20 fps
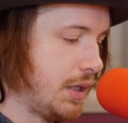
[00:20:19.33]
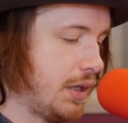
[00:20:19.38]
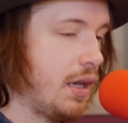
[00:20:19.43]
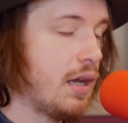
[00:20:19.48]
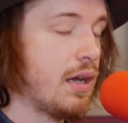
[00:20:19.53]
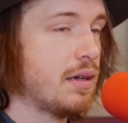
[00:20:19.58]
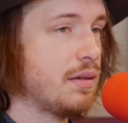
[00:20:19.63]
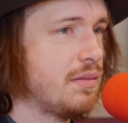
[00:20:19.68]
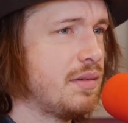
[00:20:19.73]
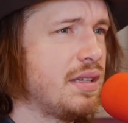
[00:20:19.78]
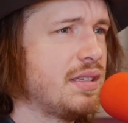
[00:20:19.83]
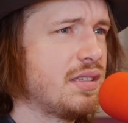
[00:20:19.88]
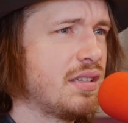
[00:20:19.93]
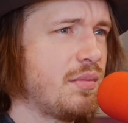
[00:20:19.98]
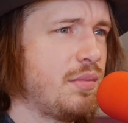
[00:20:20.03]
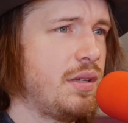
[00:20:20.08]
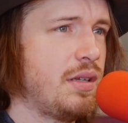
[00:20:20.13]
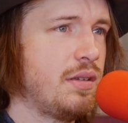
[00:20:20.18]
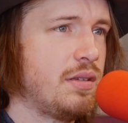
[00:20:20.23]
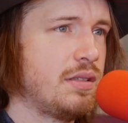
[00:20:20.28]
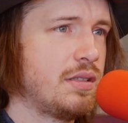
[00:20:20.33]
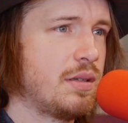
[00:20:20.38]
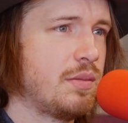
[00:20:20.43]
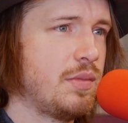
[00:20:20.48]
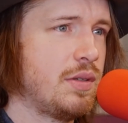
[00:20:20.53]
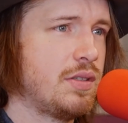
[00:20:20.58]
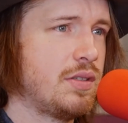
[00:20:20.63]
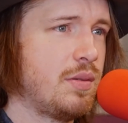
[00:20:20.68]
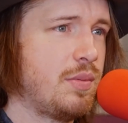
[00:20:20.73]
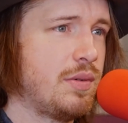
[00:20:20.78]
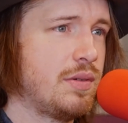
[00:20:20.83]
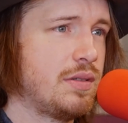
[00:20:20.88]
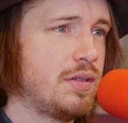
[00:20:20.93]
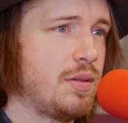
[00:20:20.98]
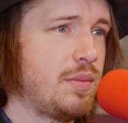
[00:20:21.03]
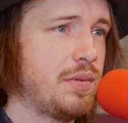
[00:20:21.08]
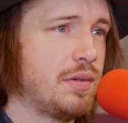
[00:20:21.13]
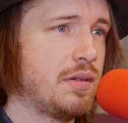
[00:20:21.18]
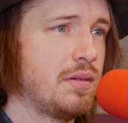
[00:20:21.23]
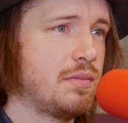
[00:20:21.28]
yeah, it's gonna be
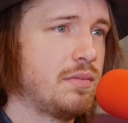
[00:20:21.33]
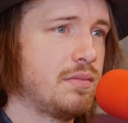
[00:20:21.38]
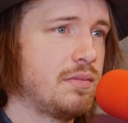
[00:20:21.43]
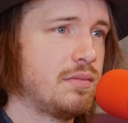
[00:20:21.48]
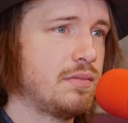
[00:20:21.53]
super.